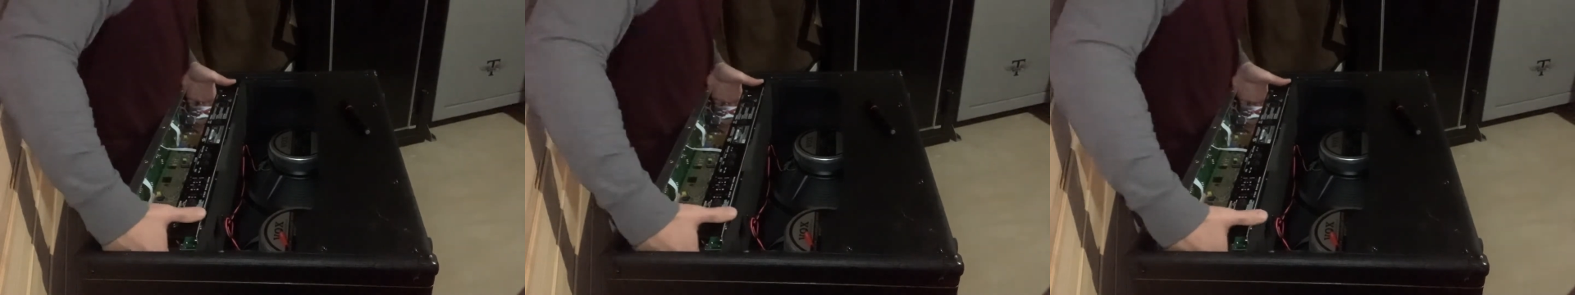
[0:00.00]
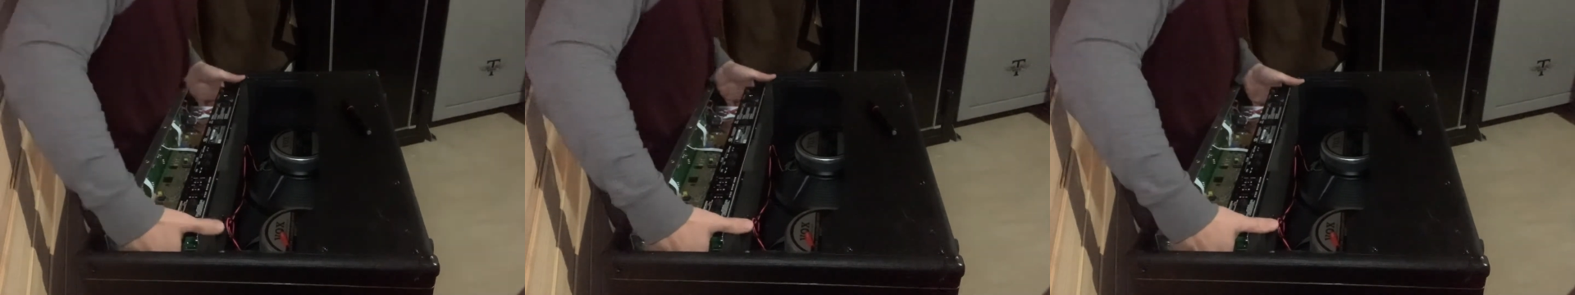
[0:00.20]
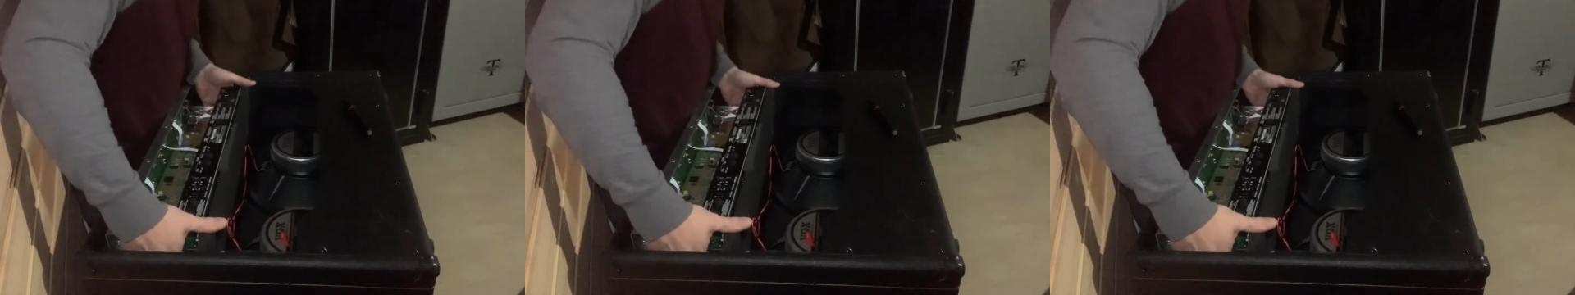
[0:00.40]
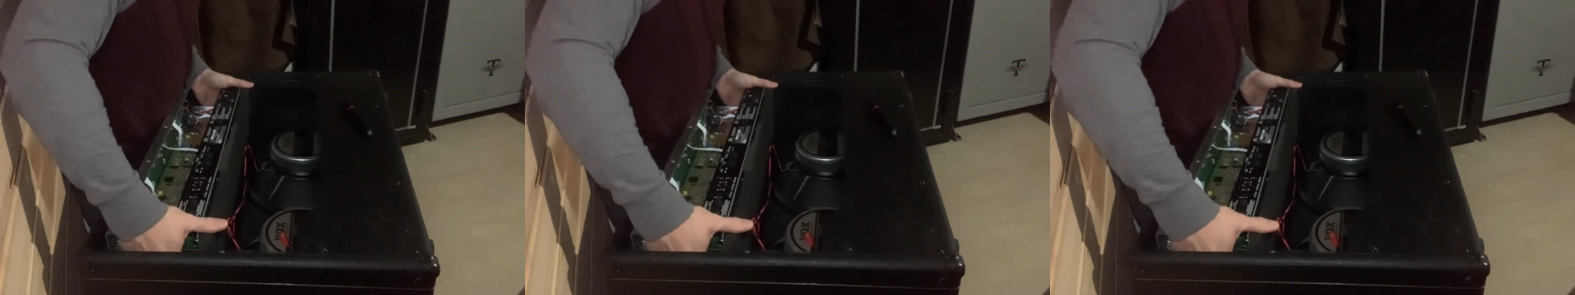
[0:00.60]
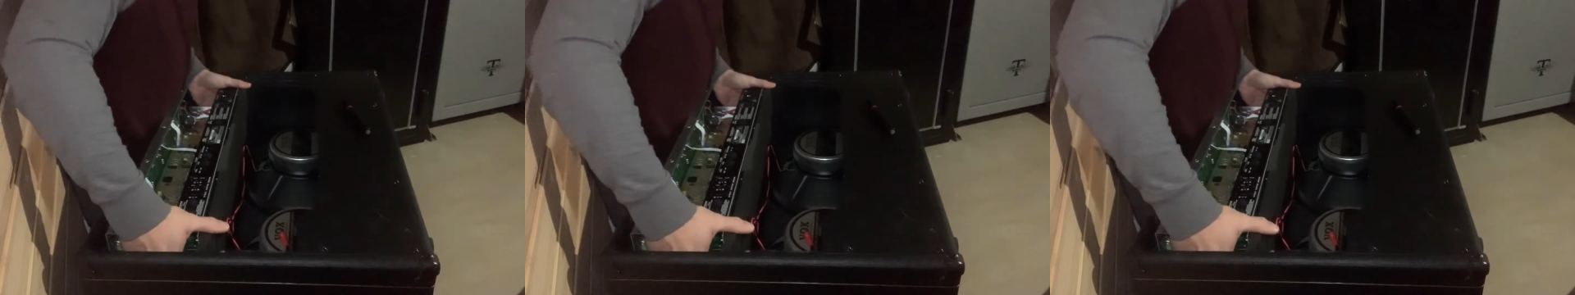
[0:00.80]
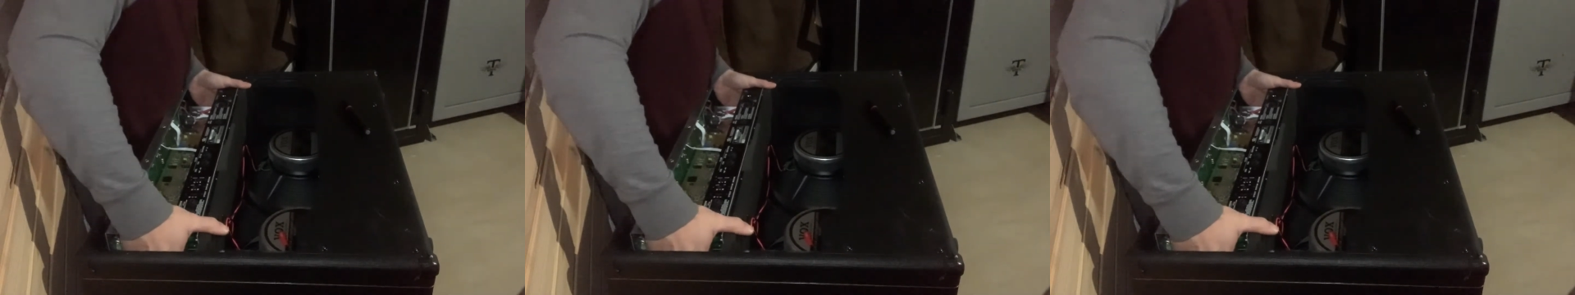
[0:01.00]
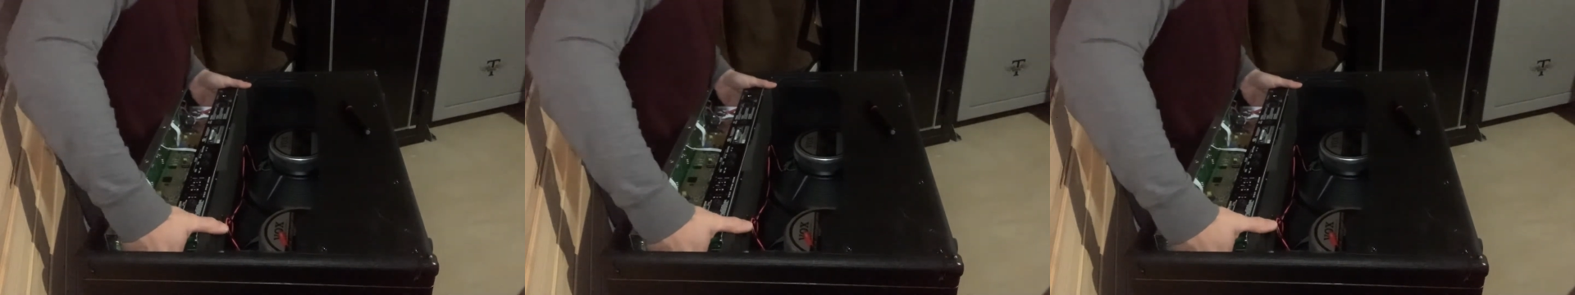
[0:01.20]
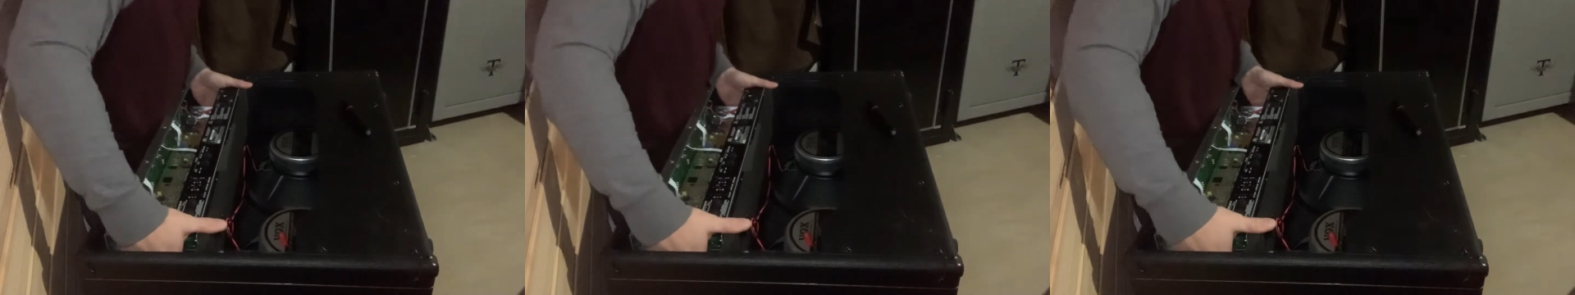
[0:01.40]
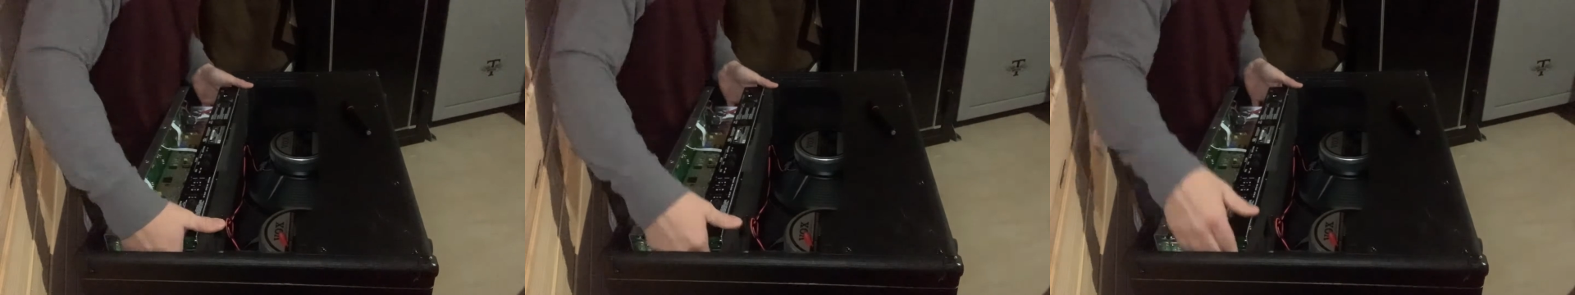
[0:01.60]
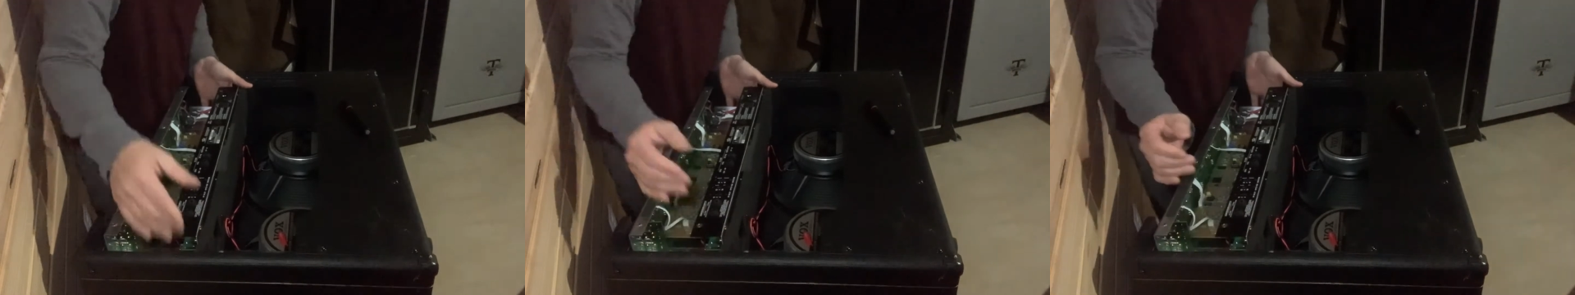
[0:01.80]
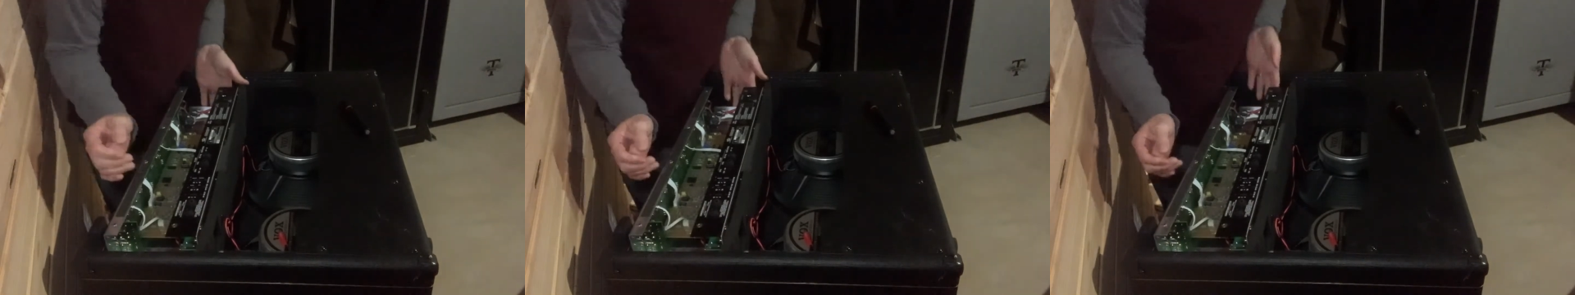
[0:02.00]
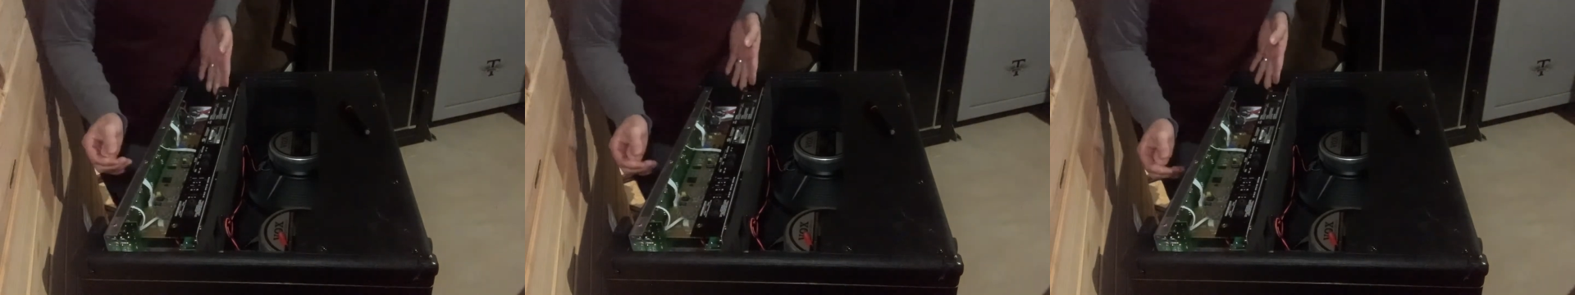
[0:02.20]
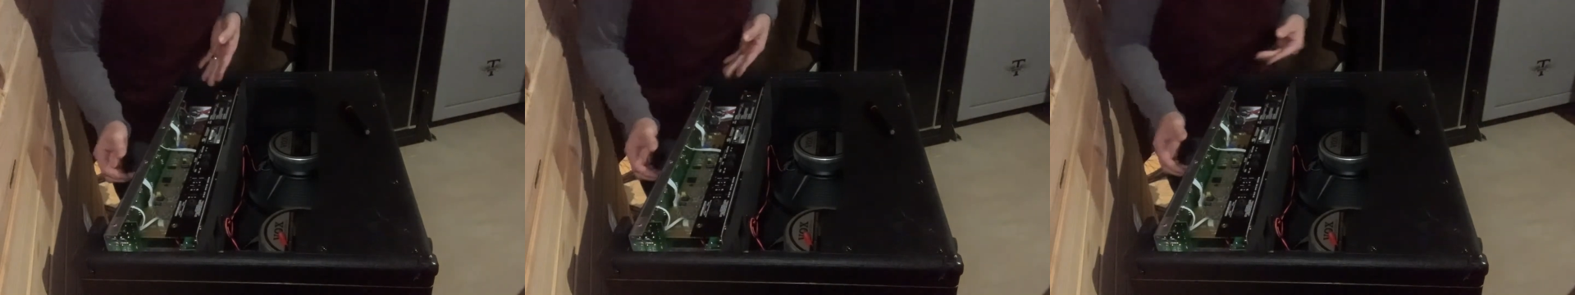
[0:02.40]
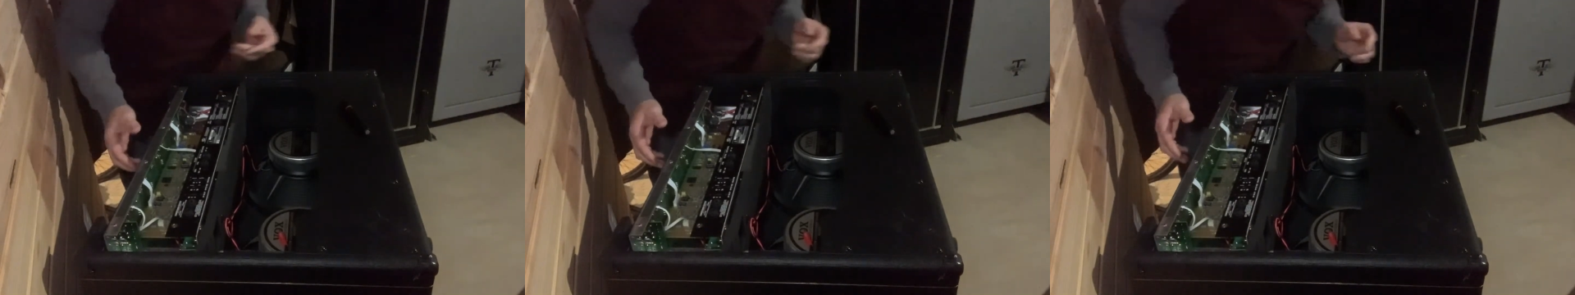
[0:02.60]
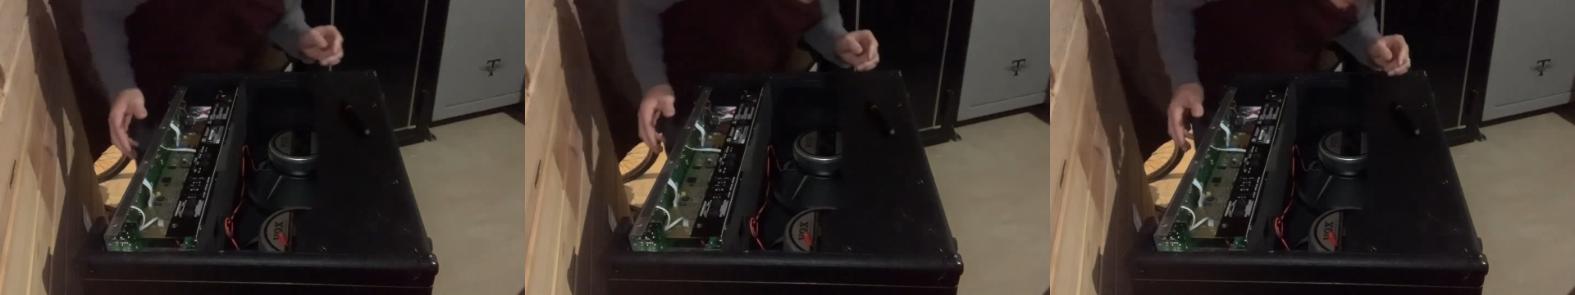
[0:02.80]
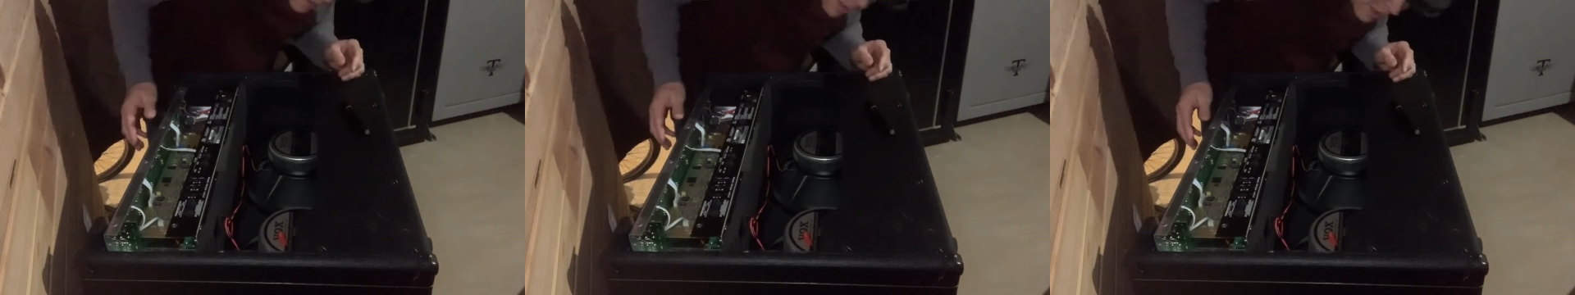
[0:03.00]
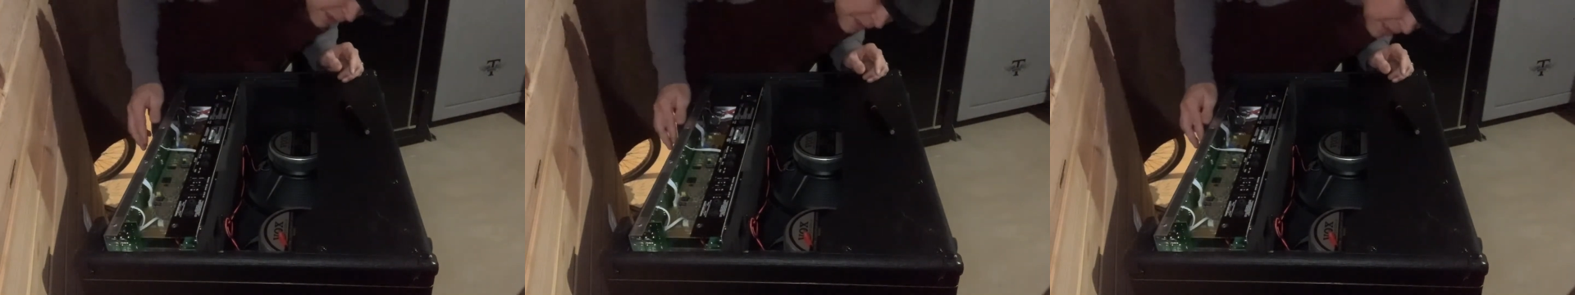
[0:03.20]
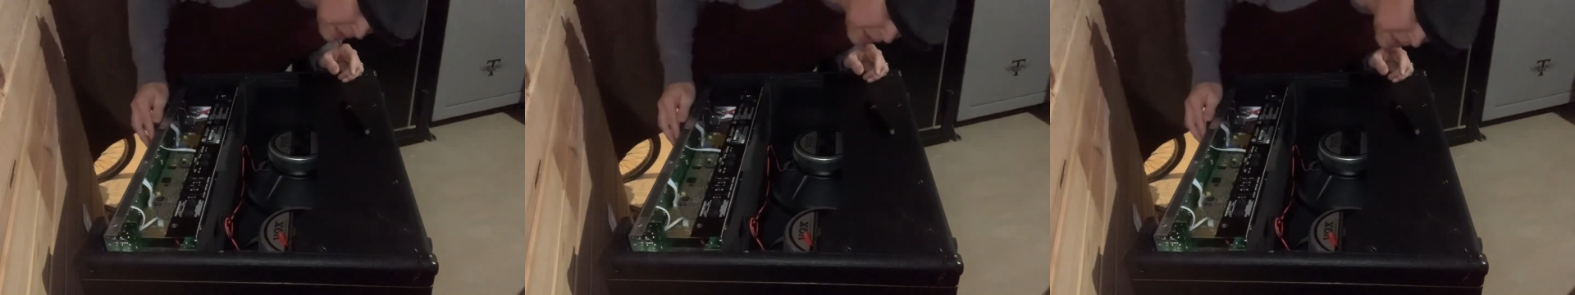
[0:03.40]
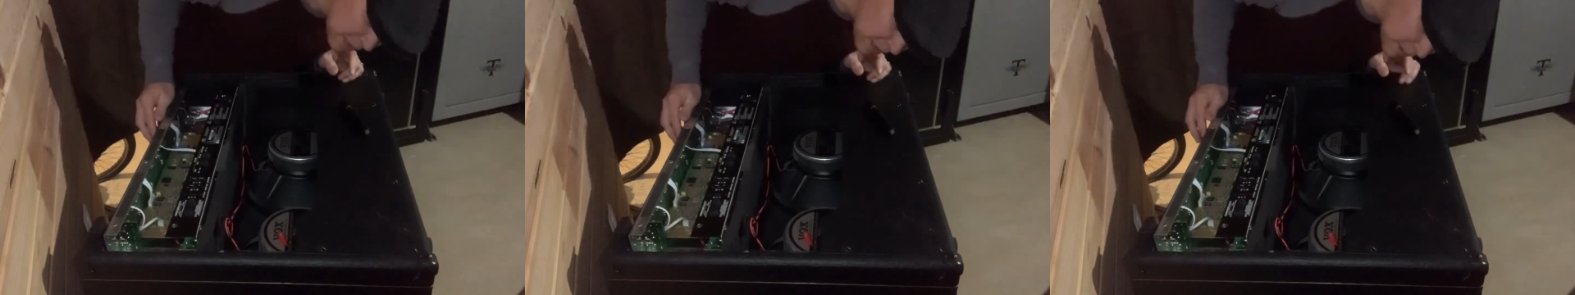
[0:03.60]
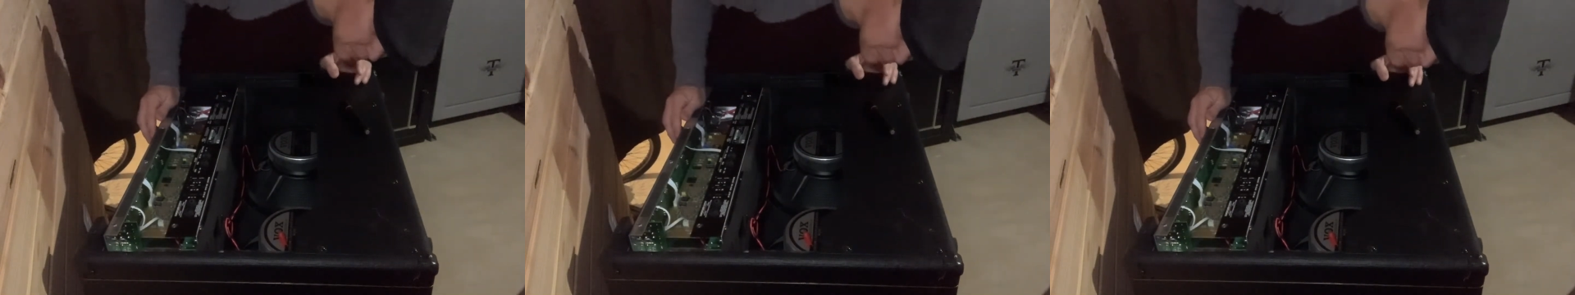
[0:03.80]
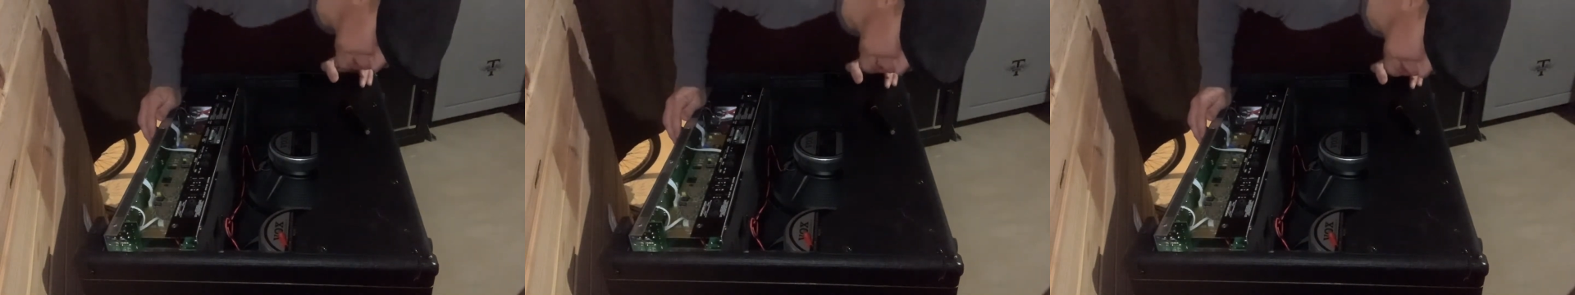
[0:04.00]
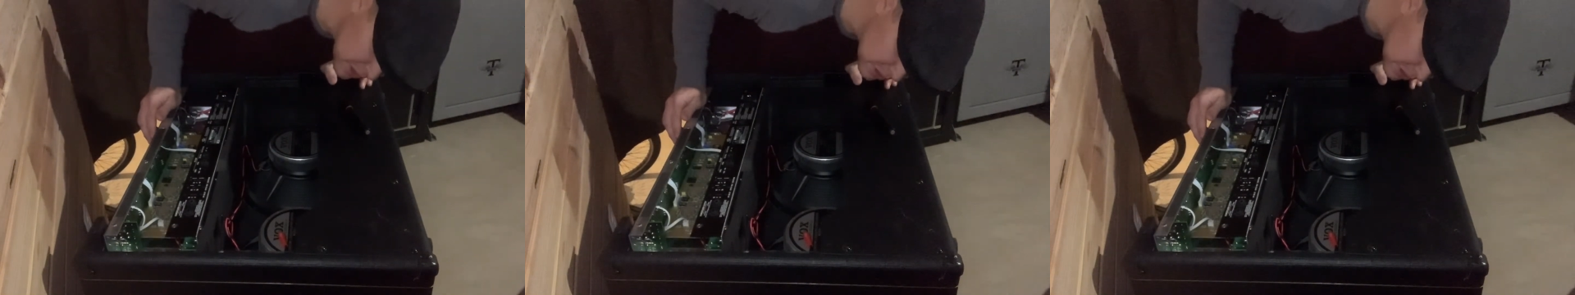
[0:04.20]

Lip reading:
(no speaker visible)